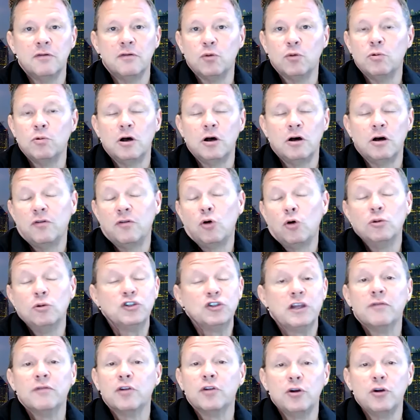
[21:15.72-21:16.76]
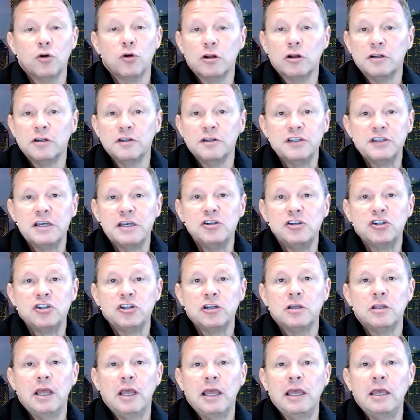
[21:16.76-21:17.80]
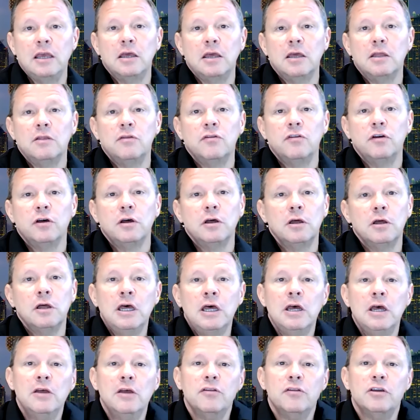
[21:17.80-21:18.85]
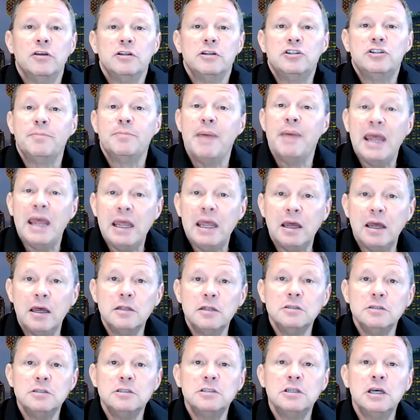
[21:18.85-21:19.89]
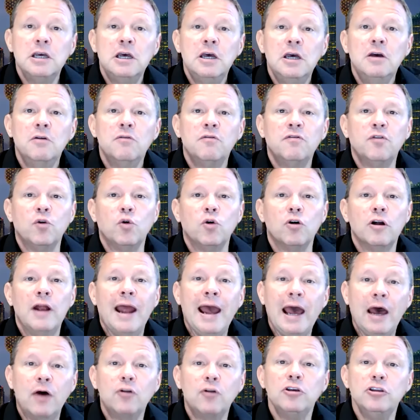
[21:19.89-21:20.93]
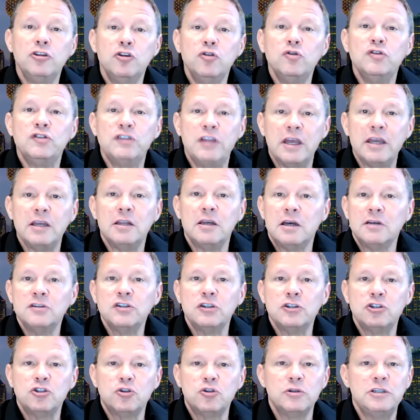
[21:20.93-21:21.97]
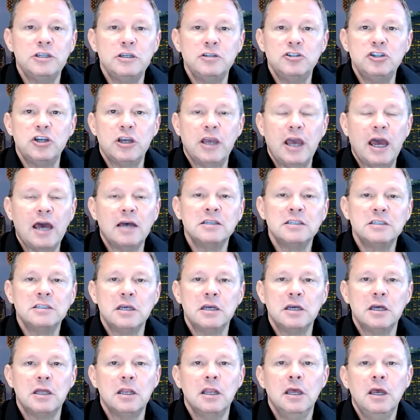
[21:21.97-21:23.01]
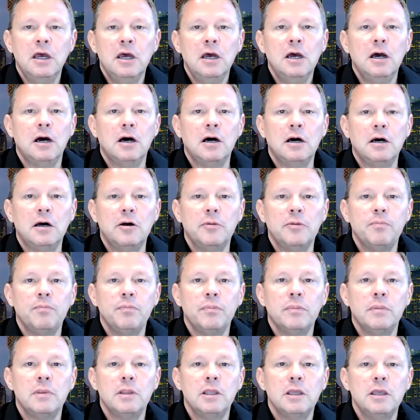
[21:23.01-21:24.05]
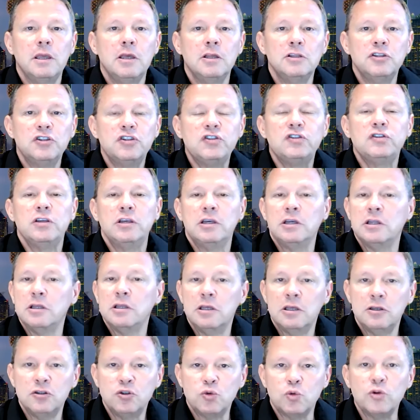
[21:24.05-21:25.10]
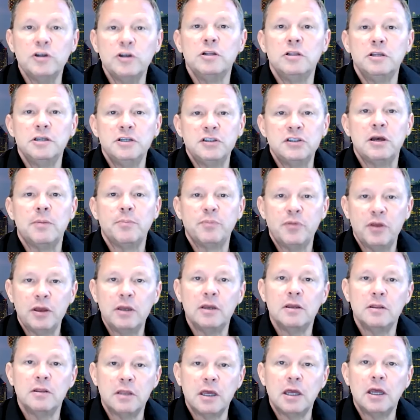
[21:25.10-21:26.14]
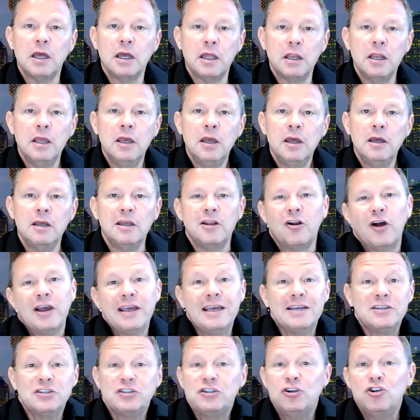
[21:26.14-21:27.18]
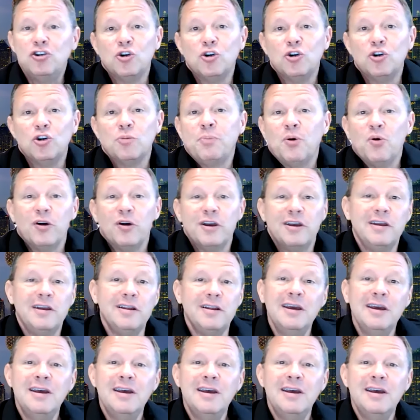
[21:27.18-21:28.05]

almost every organization, and the demand for how to use data as a strategic asset, it is really something that, I guess to your point,